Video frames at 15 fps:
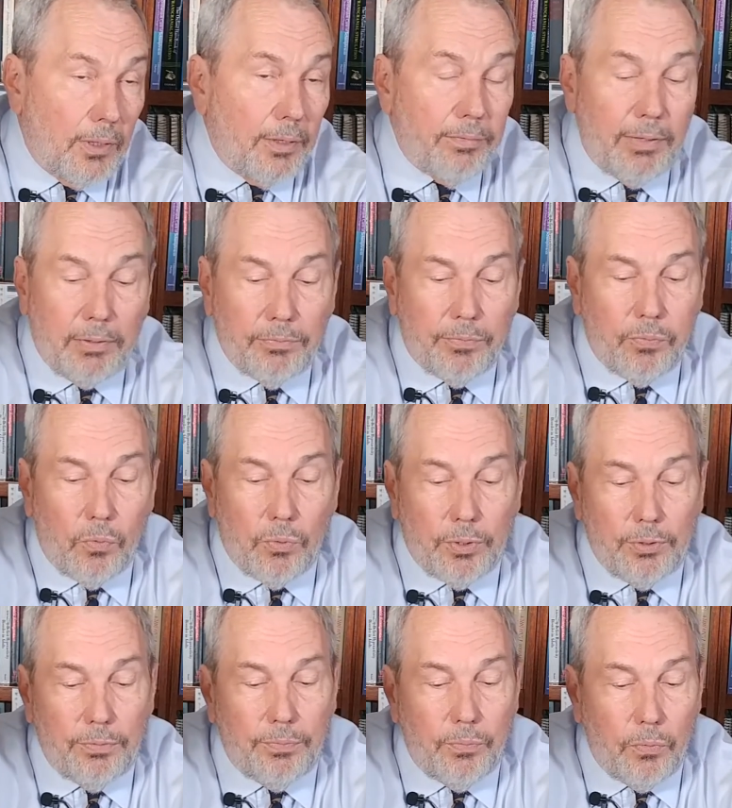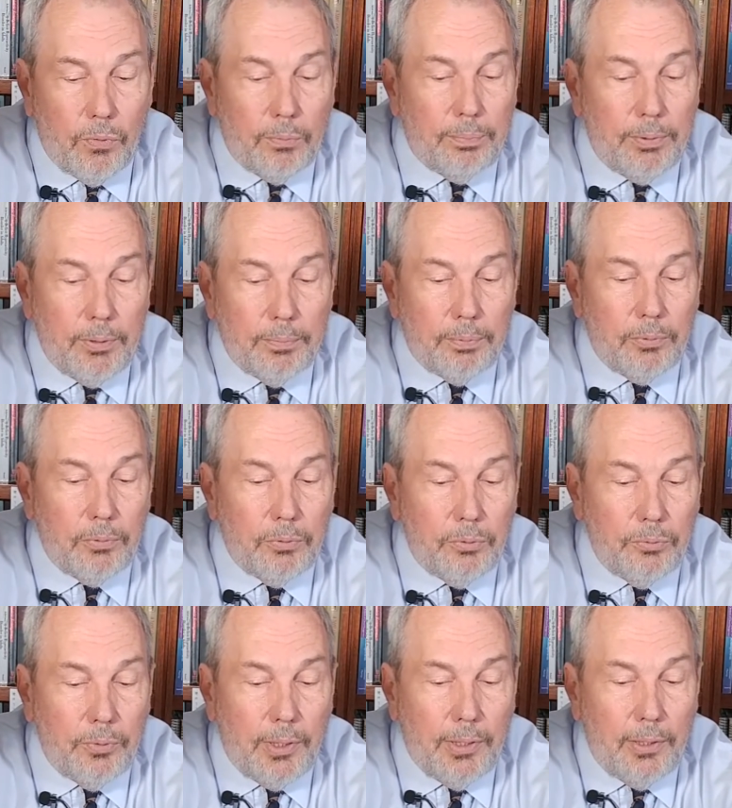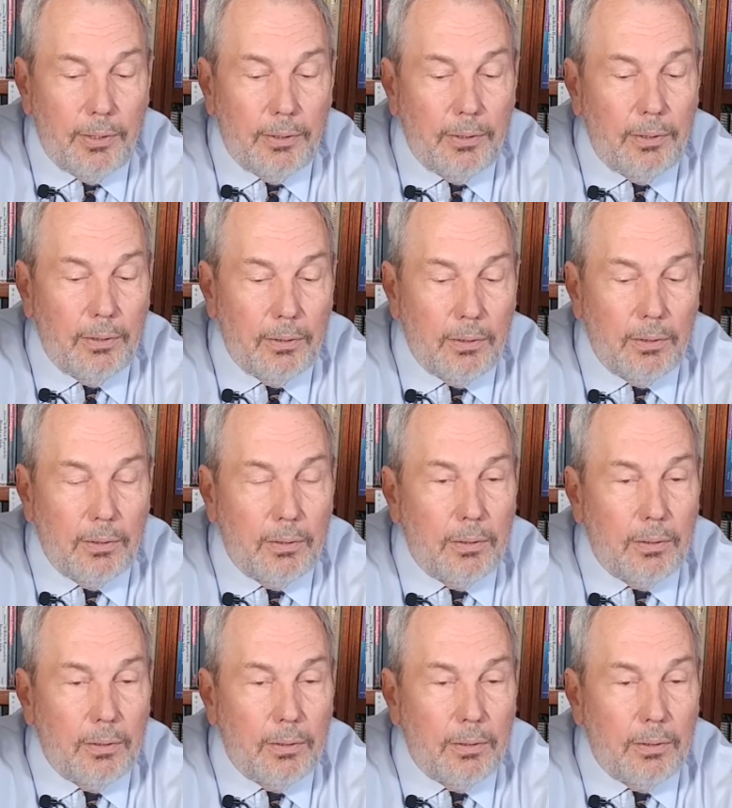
I've had 44 people who had